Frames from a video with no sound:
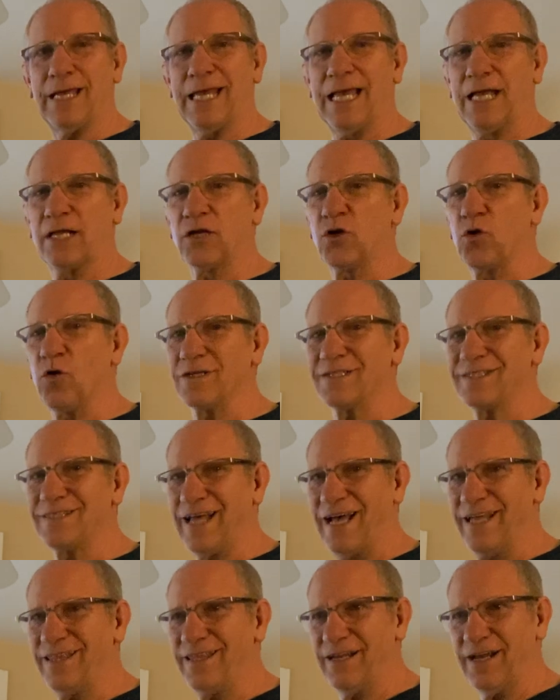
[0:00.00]
It cost
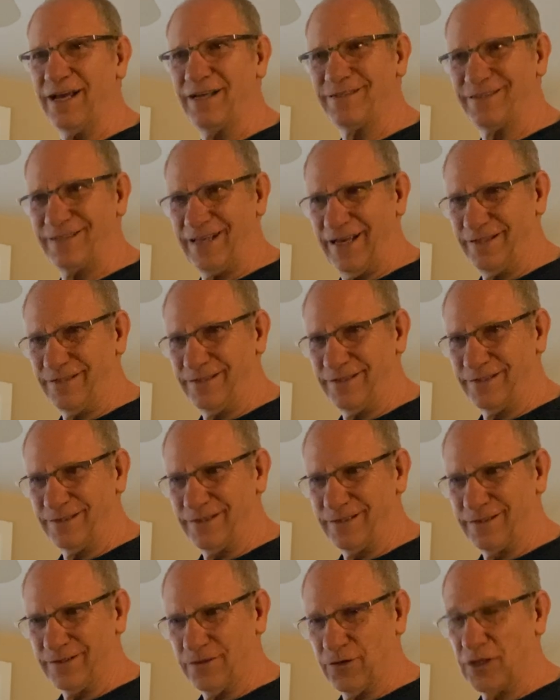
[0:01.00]
99
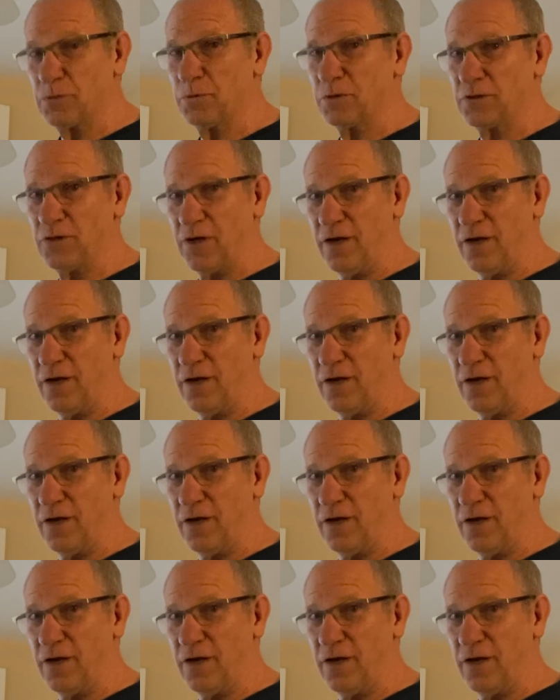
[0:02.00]
cents because it was